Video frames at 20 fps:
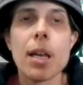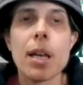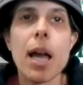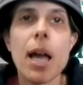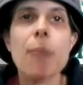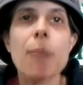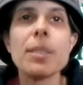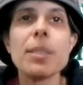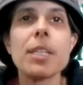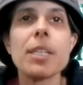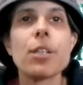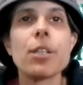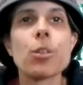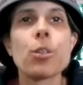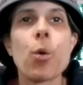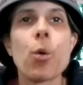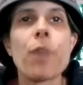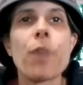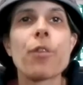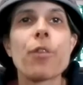Commentators
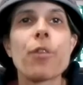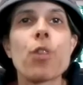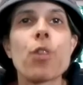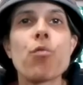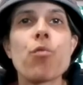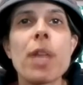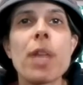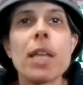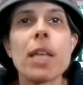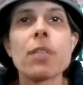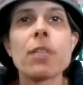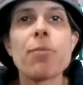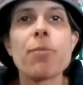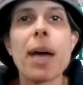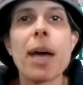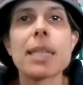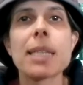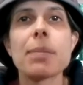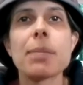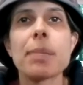offer a range of
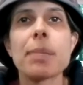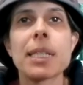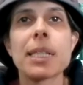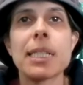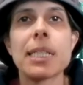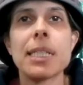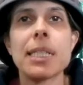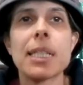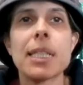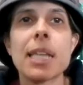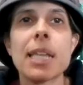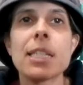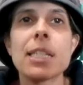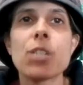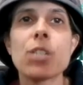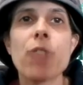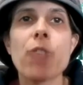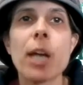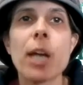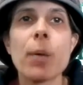possibilities as they
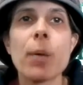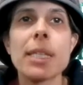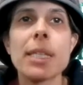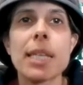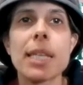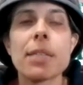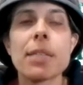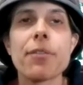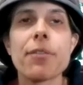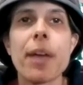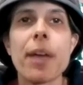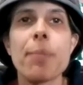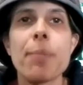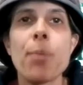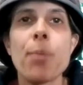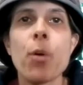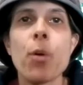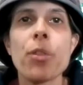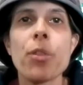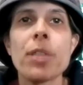try to identify
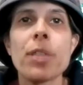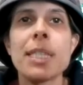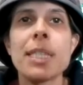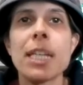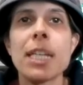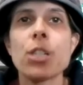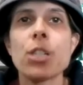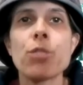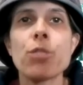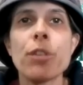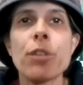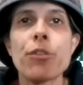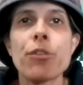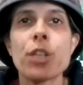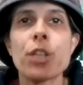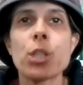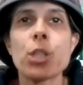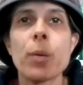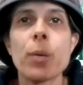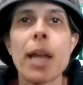both the danger
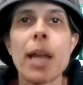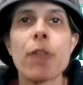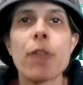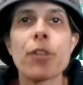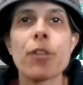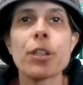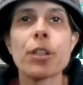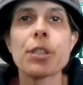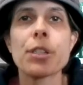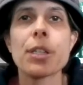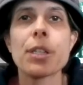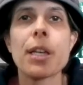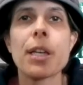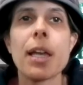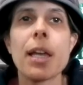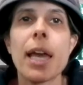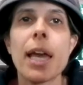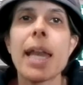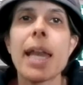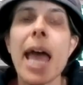referred to in our verse
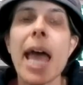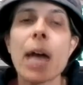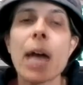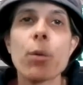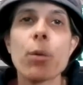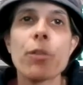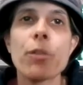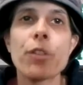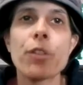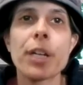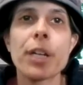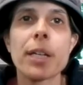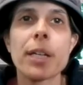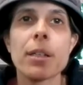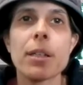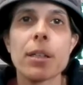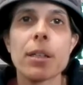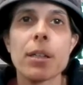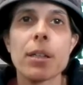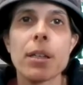and how to avert
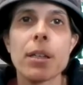it.